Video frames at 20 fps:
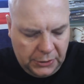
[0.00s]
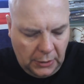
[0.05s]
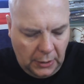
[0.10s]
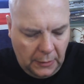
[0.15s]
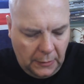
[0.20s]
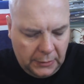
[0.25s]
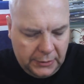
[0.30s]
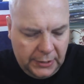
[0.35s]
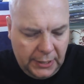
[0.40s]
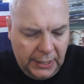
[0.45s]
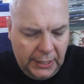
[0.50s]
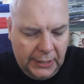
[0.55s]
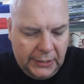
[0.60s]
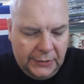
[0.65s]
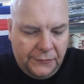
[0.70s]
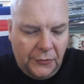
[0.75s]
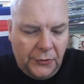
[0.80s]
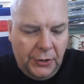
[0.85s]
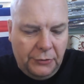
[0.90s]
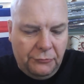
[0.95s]
tell you, it's
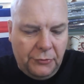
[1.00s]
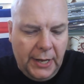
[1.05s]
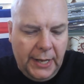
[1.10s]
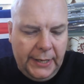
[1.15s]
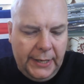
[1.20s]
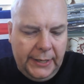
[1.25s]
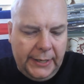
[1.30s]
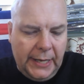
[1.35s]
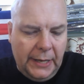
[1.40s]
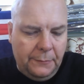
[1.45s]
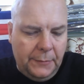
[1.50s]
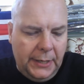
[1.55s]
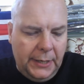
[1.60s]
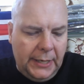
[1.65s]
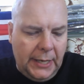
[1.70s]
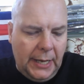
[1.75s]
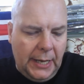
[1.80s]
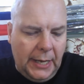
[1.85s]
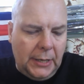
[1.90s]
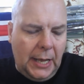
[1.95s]
very rare you get me
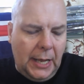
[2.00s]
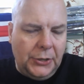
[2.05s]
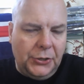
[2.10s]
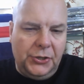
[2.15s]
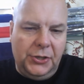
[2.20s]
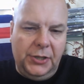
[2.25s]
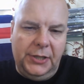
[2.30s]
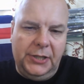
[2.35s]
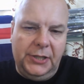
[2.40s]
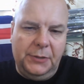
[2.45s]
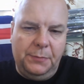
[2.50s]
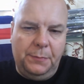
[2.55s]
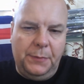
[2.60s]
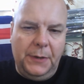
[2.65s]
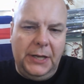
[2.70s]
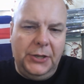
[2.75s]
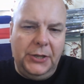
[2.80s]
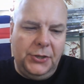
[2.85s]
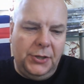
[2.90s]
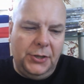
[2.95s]
actually
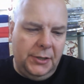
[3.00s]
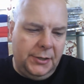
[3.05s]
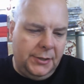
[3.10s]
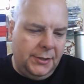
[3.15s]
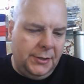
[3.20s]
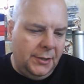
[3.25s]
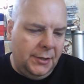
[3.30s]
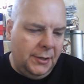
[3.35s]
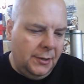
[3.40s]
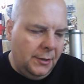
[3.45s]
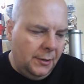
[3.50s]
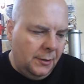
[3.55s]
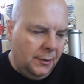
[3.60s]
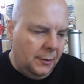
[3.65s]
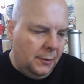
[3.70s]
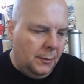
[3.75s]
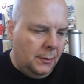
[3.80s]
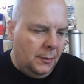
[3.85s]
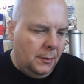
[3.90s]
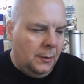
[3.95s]
speechless.
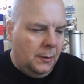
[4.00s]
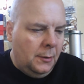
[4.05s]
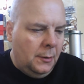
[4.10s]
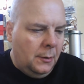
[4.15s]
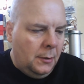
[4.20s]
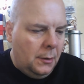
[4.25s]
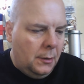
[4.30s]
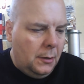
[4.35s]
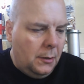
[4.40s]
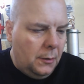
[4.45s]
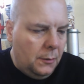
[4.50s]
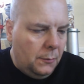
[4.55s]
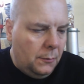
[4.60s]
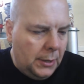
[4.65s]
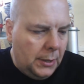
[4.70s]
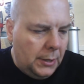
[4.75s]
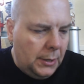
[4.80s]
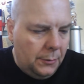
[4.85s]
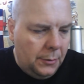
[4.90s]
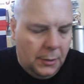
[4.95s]
Oh
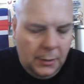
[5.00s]
wow,